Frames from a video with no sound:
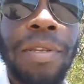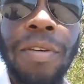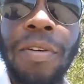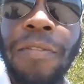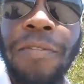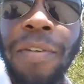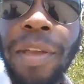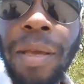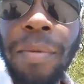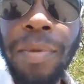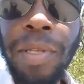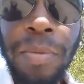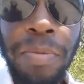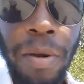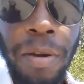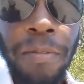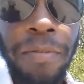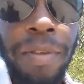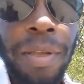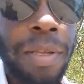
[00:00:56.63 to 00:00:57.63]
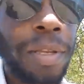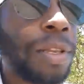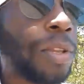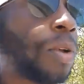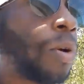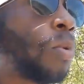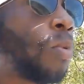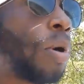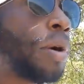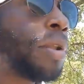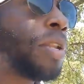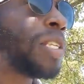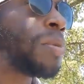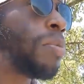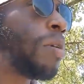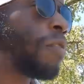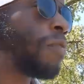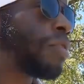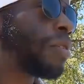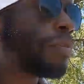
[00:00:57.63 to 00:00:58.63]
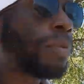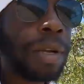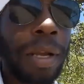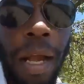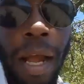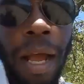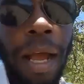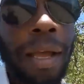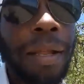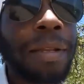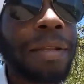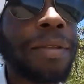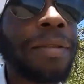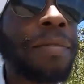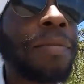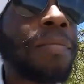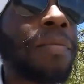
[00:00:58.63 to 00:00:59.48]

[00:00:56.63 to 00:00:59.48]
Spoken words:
No family's perfect. No one is perfect but God.